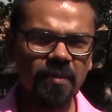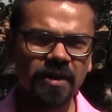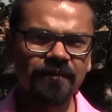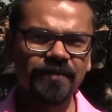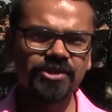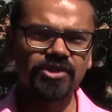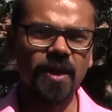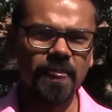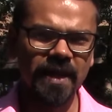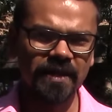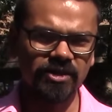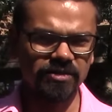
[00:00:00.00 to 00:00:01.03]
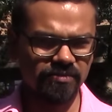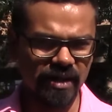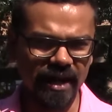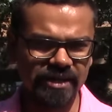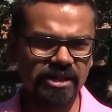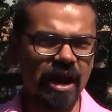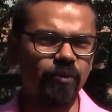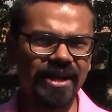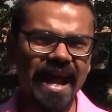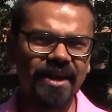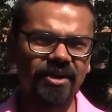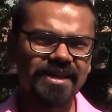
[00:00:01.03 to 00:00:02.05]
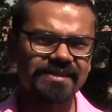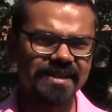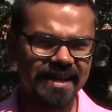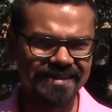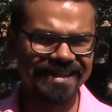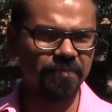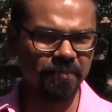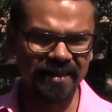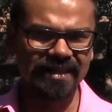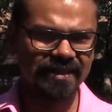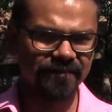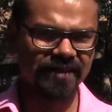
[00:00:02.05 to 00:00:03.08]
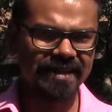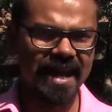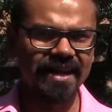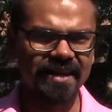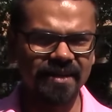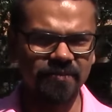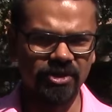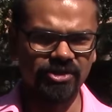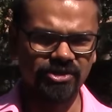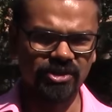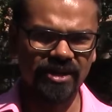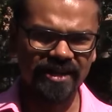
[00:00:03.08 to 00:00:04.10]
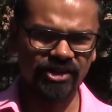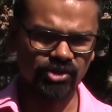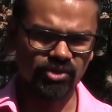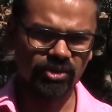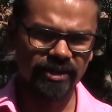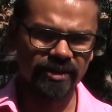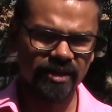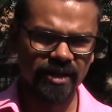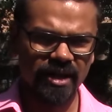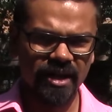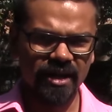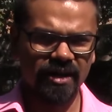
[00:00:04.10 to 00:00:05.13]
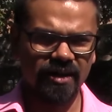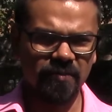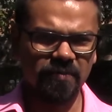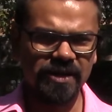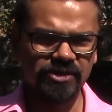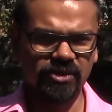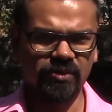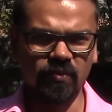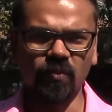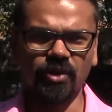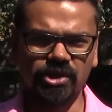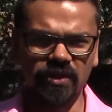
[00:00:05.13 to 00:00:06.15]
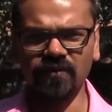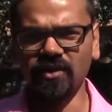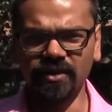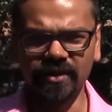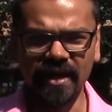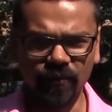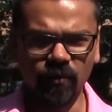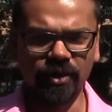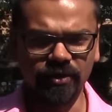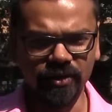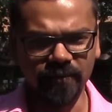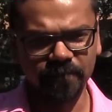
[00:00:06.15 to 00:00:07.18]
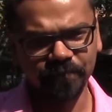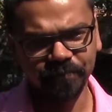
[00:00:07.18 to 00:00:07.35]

But if it's not, then I would categorize that as a completely different category, because you're writing a story based on what you've learned and whatnot.